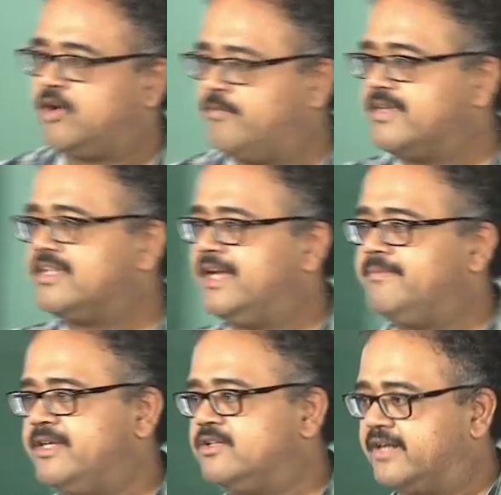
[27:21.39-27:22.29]
Obviously it
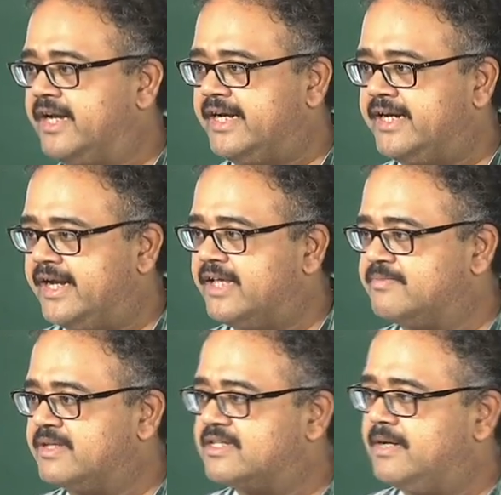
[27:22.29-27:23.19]
means your training data is
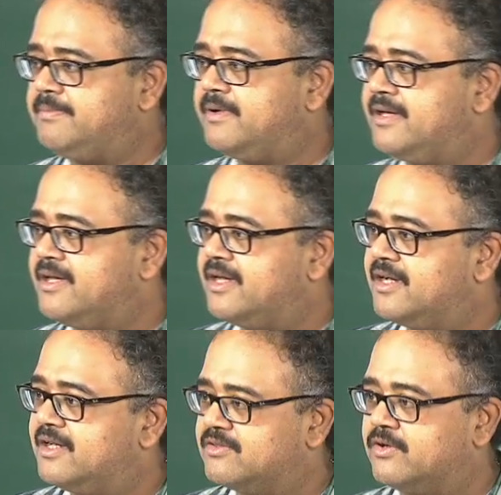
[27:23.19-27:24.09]
messed up,
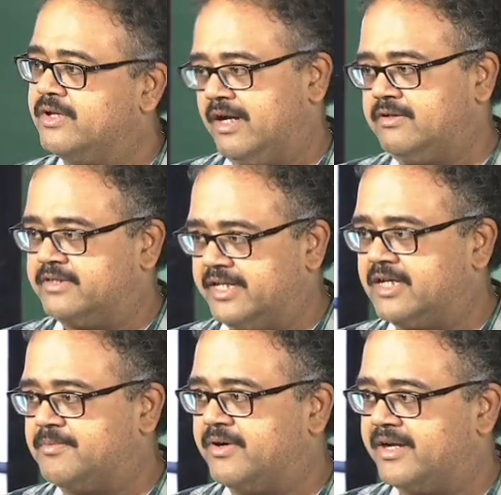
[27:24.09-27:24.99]
so you will have to
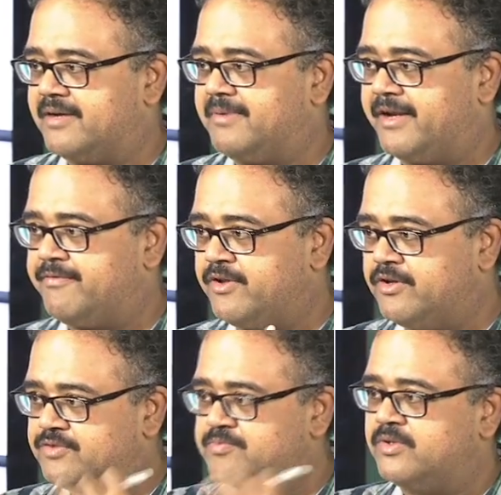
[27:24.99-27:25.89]
think about it, but if you
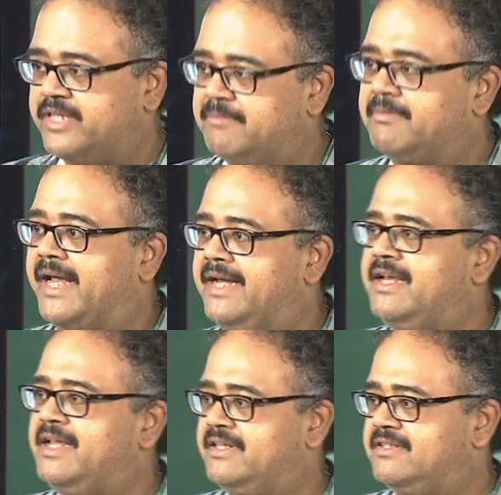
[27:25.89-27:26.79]
use smoothing
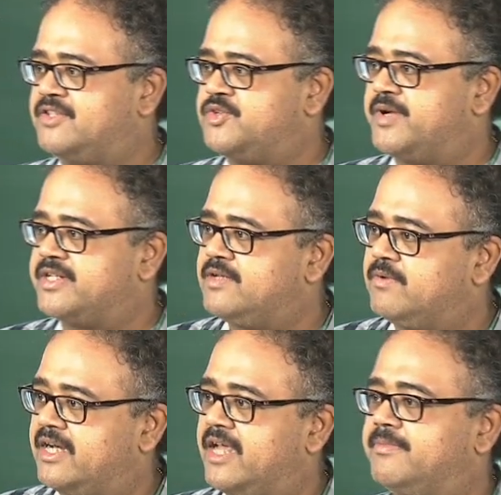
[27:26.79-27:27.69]
blindly in this situation,
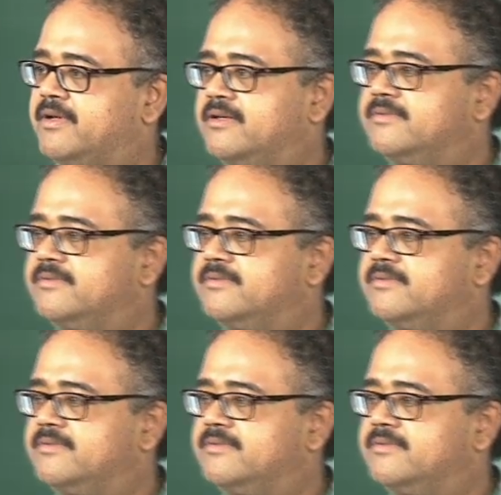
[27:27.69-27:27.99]
what will happen?